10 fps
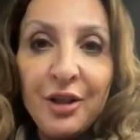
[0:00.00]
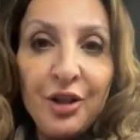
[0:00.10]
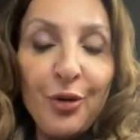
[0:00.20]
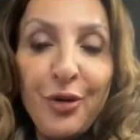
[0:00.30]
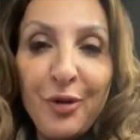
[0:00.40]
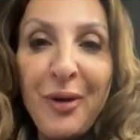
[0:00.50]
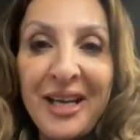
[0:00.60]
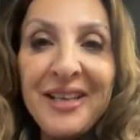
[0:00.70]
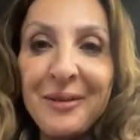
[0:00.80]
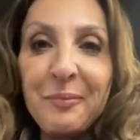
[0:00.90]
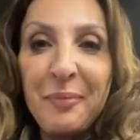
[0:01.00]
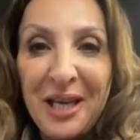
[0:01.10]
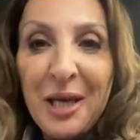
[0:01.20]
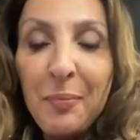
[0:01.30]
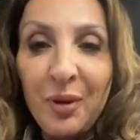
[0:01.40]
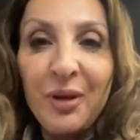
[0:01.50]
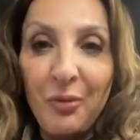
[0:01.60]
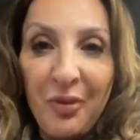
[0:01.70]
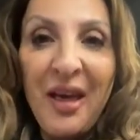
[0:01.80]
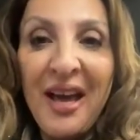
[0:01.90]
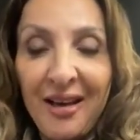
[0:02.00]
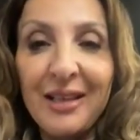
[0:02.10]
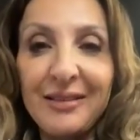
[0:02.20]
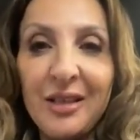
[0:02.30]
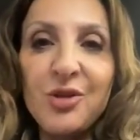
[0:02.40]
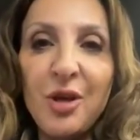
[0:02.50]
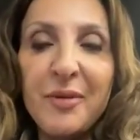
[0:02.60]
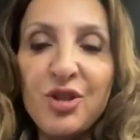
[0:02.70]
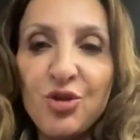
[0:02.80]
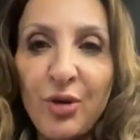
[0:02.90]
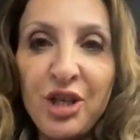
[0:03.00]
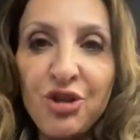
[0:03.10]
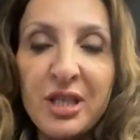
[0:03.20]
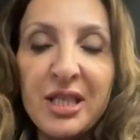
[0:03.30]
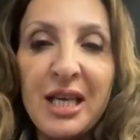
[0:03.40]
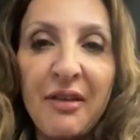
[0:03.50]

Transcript: you know, the Iranian people are there at those demonstrations.